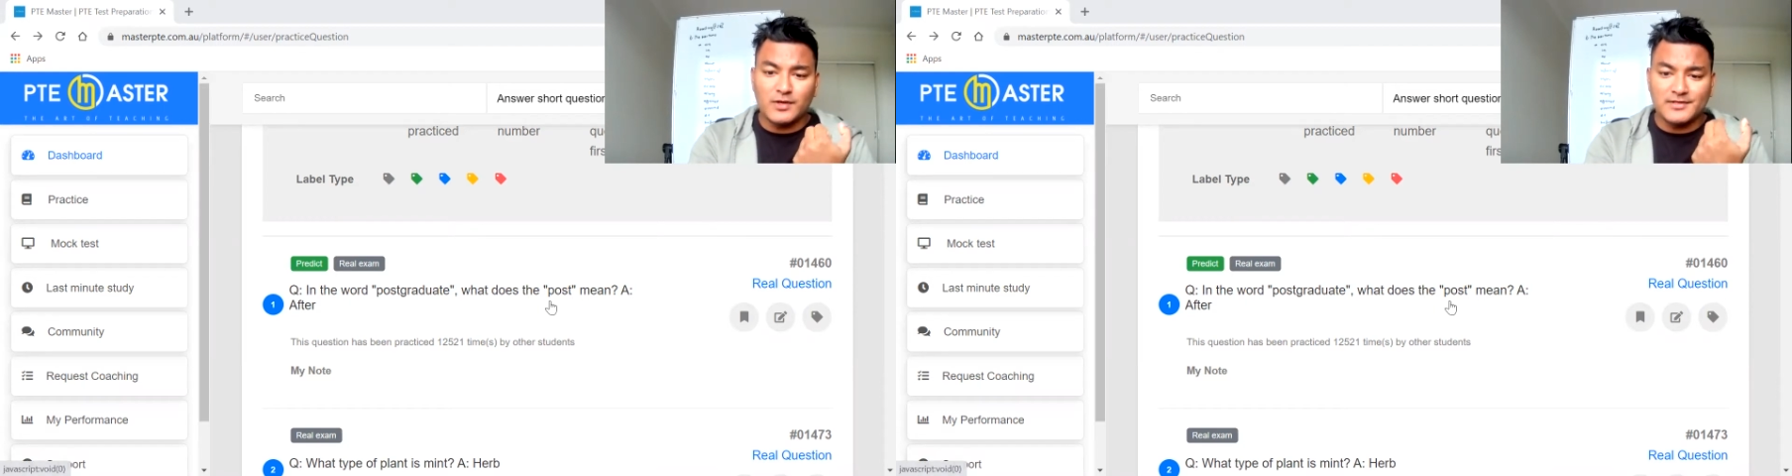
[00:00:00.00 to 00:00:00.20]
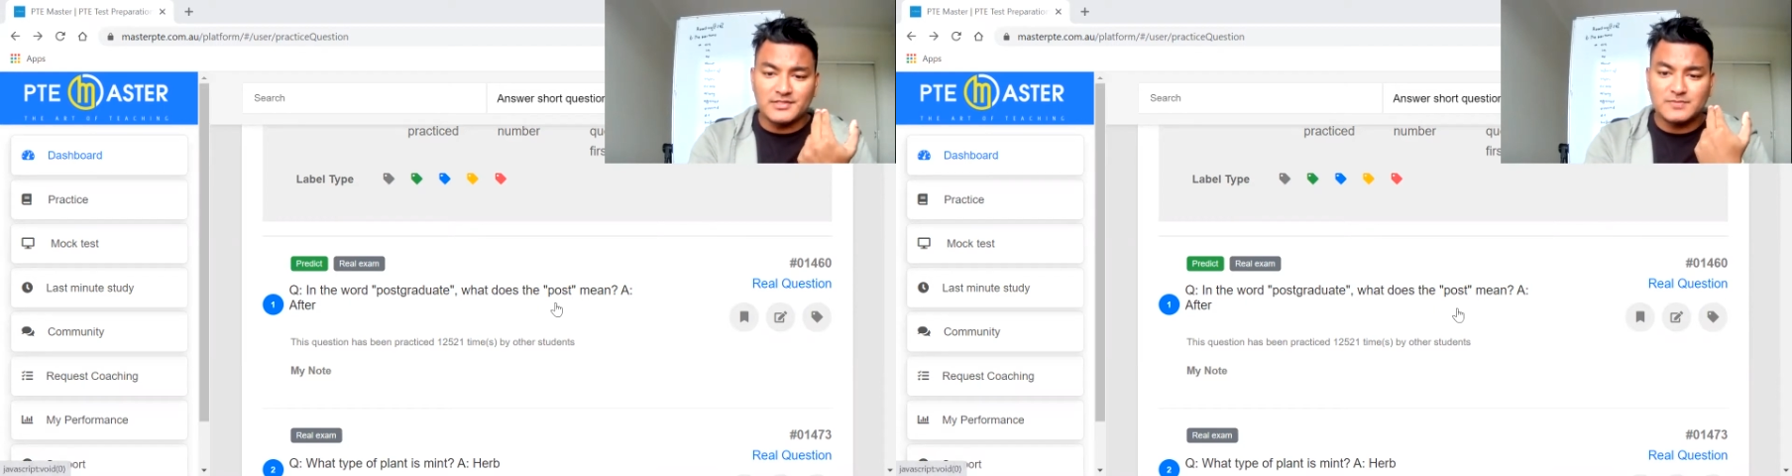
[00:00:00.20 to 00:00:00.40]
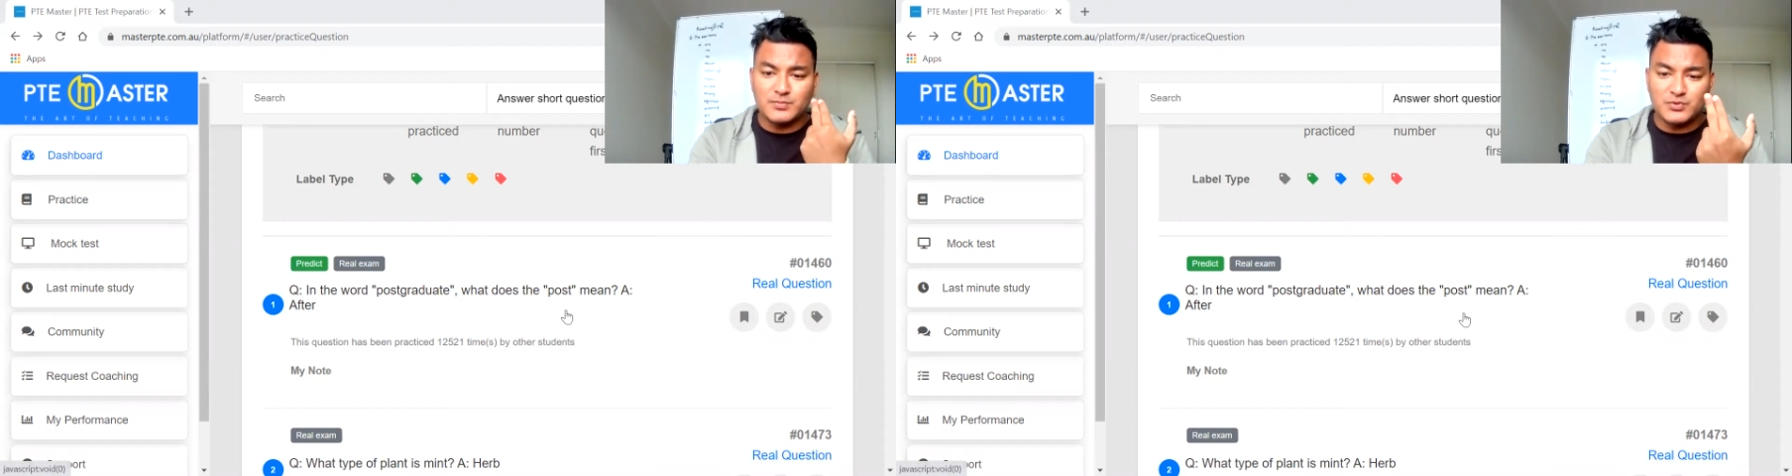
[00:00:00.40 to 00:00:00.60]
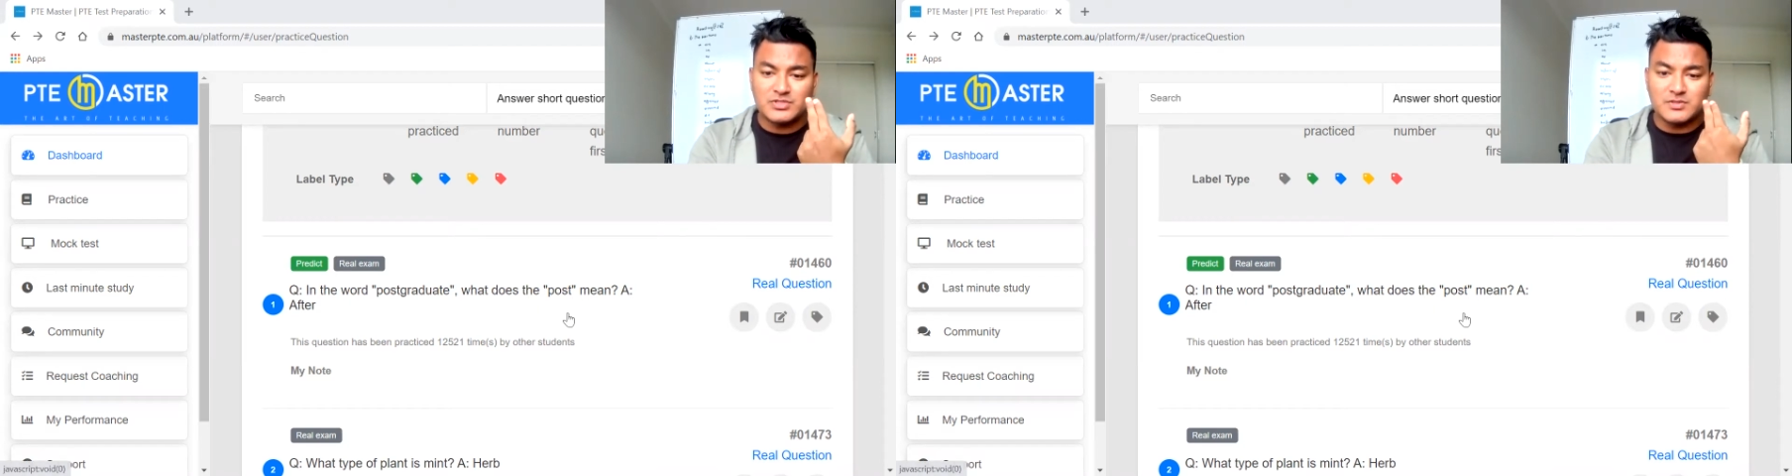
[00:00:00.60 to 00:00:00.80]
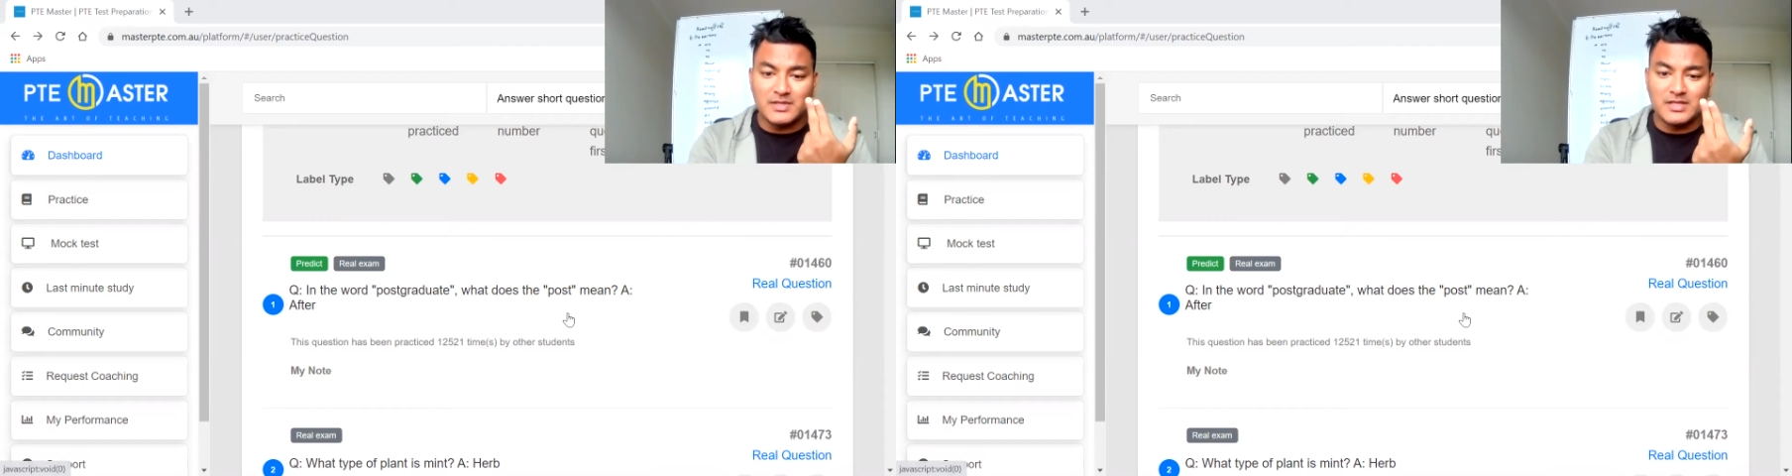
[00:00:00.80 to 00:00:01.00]
what does
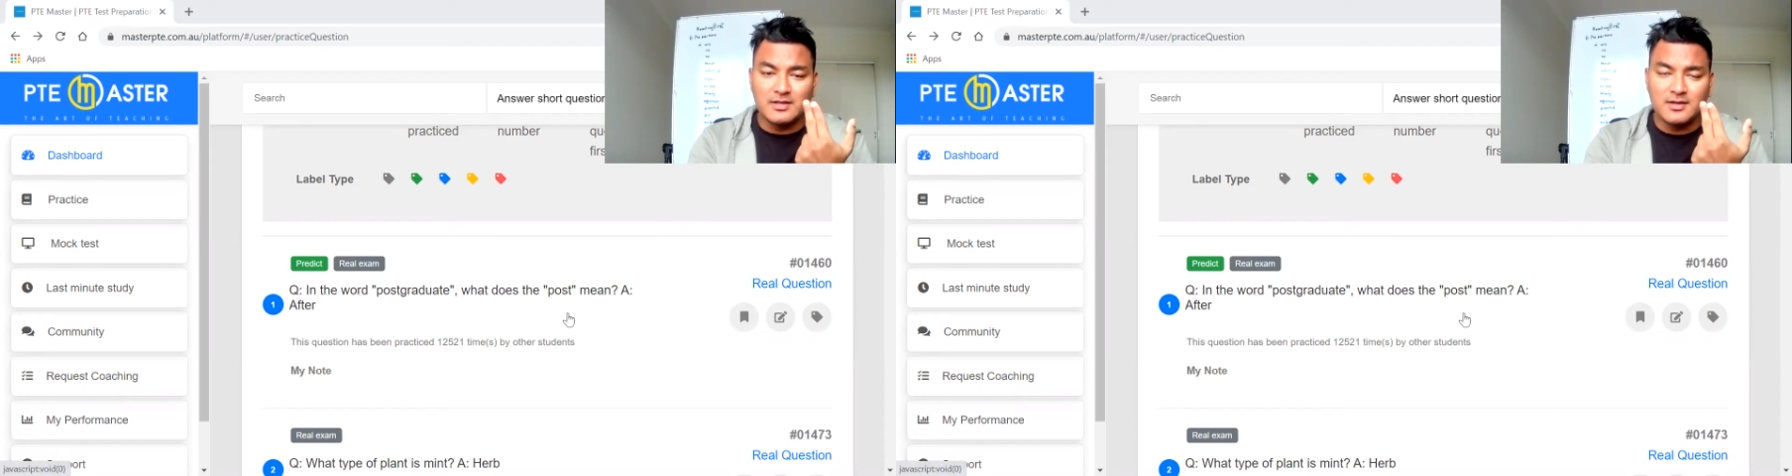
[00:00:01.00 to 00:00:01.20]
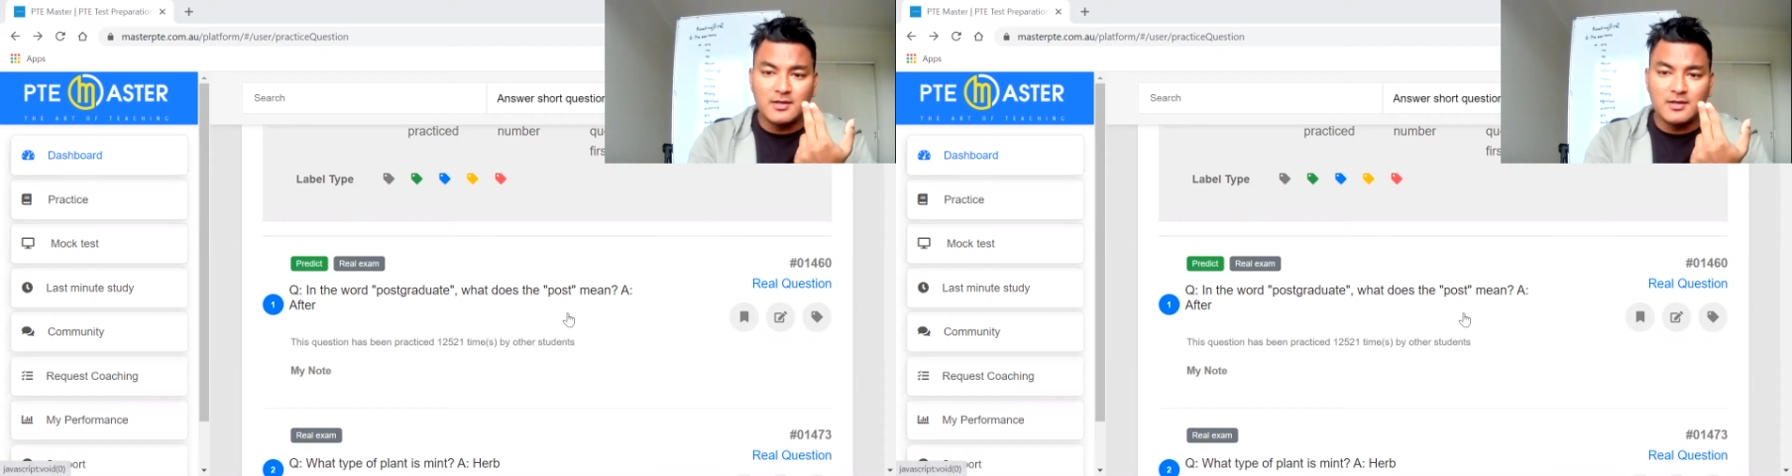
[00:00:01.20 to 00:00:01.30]
post mean?